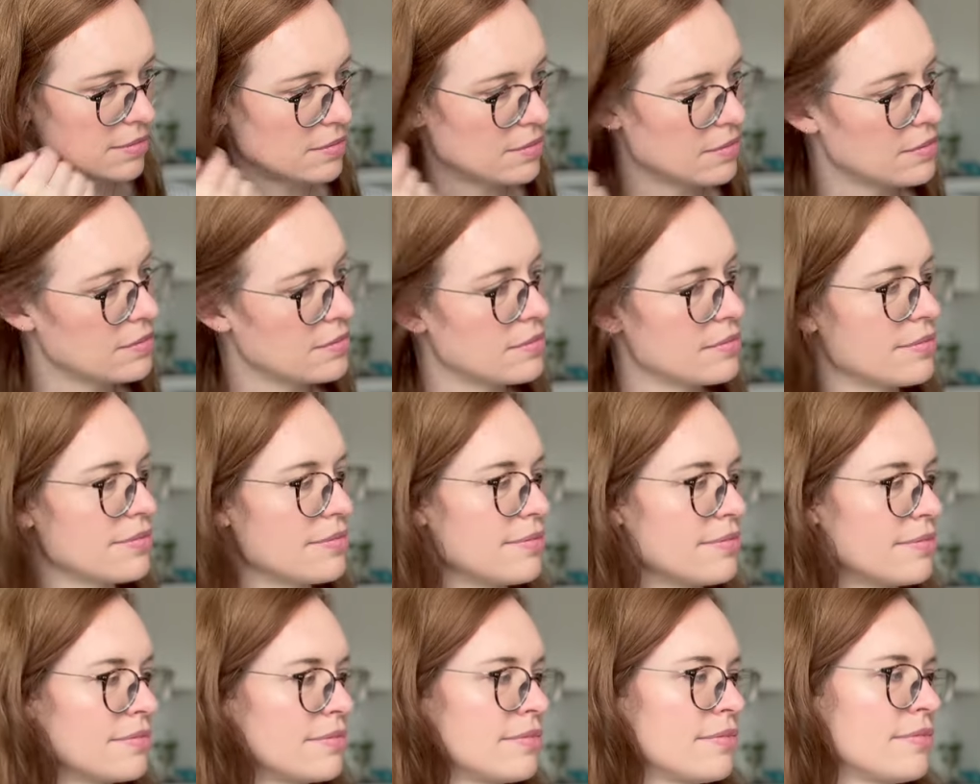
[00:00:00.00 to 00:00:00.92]

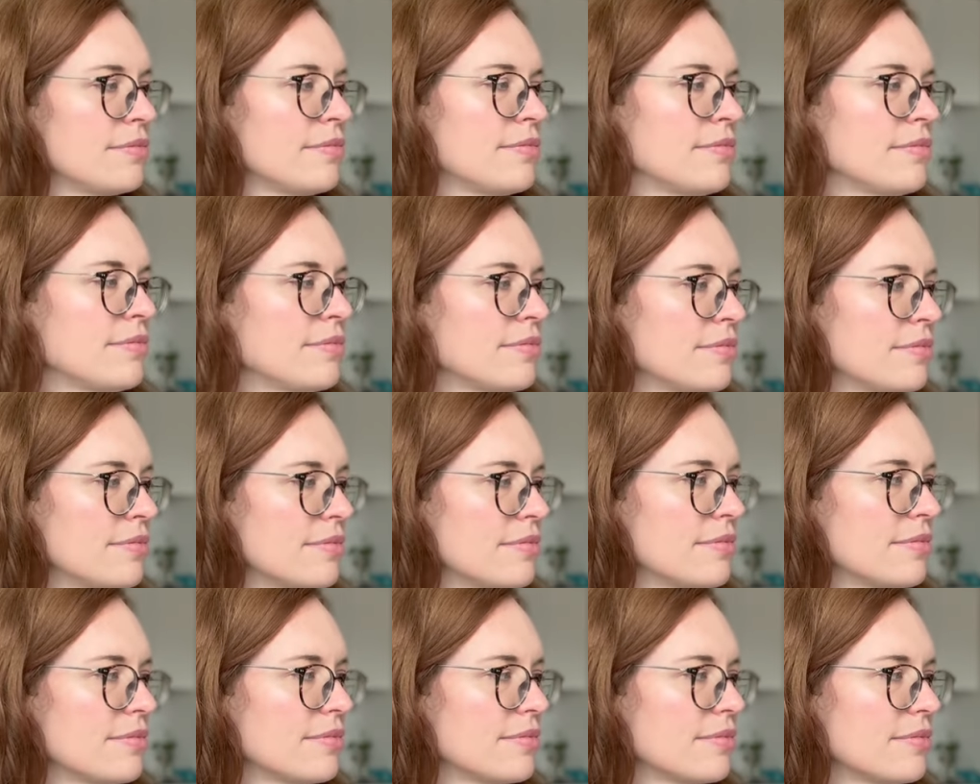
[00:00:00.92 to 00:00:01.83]

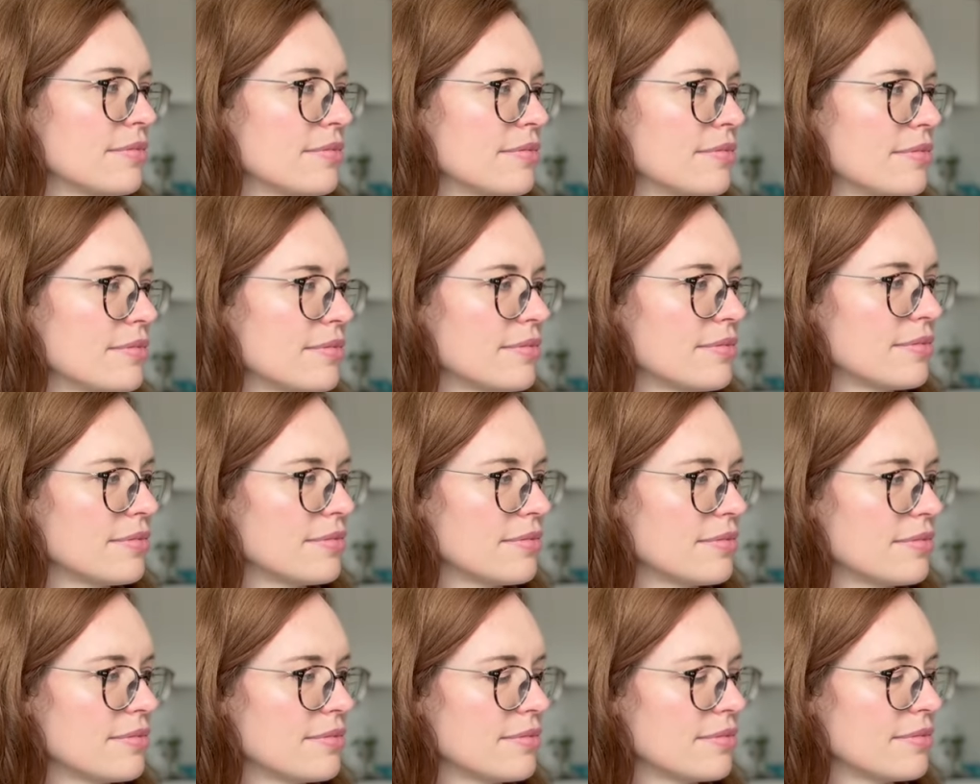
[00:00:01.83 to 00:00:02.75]

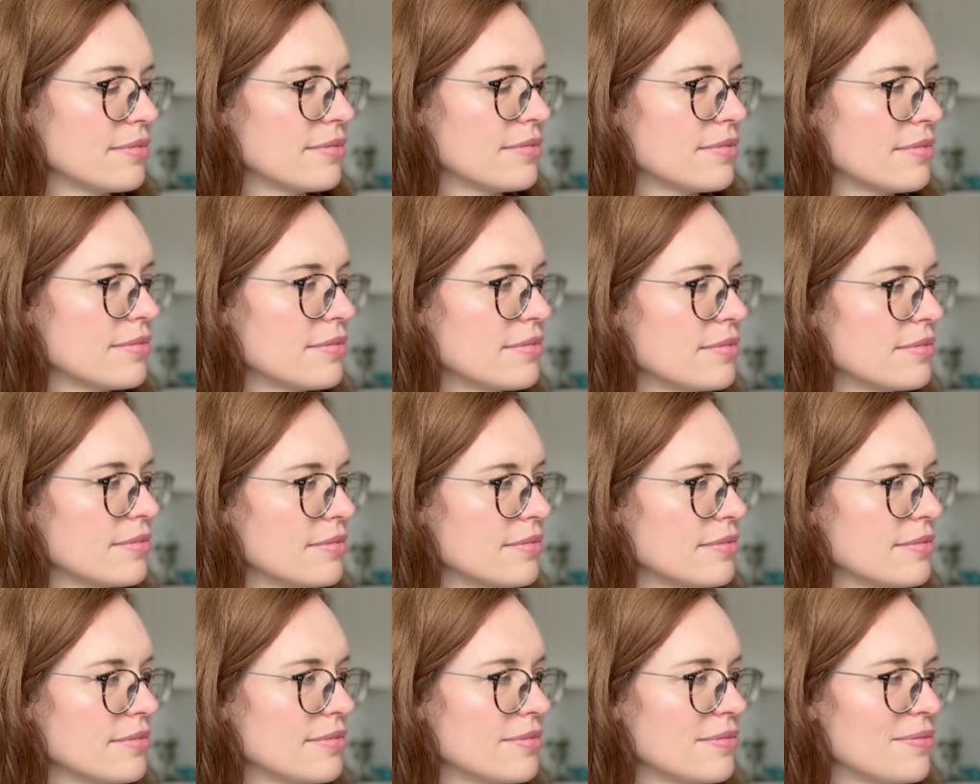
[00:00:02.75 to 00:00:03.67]

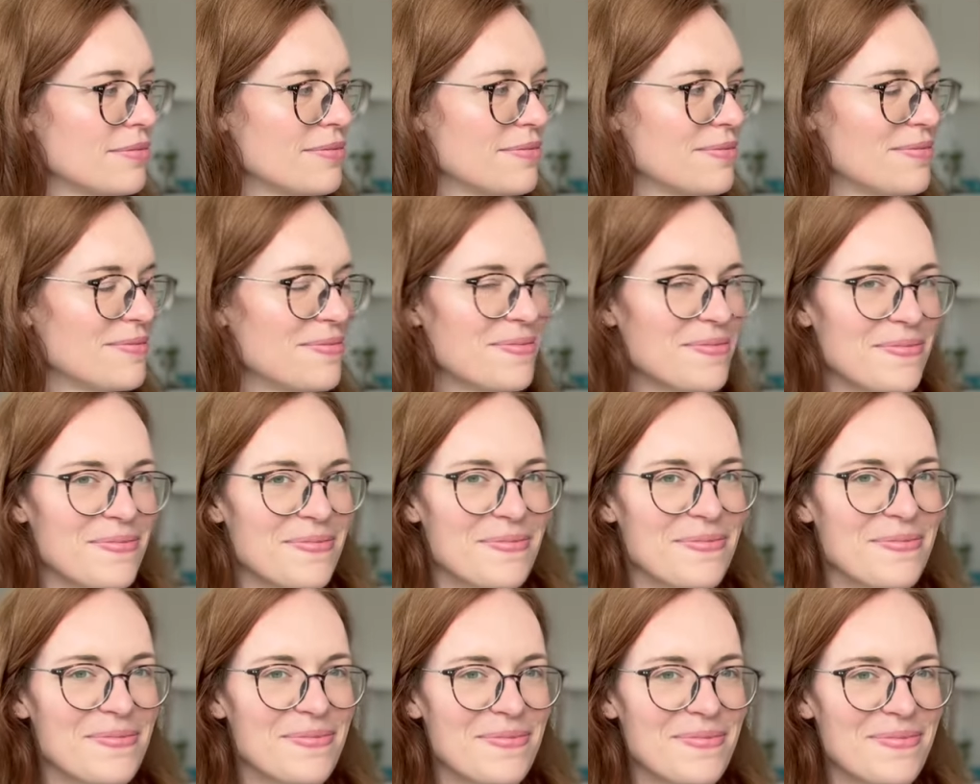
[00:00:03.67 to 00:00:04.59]

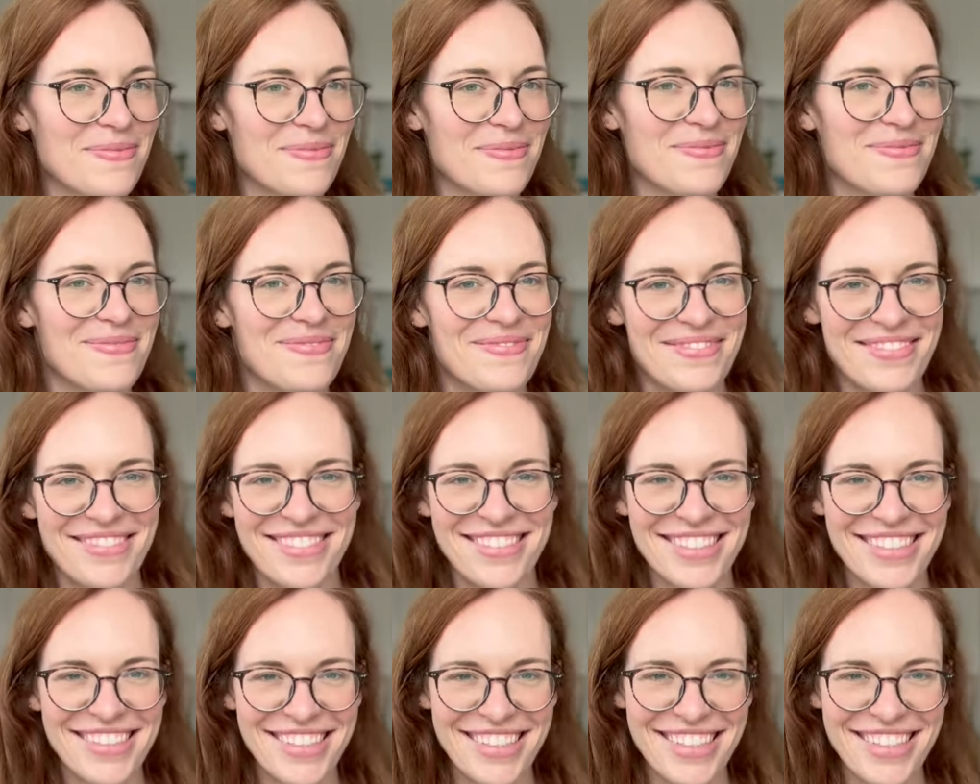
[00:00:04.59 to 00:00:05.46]
(not speaking)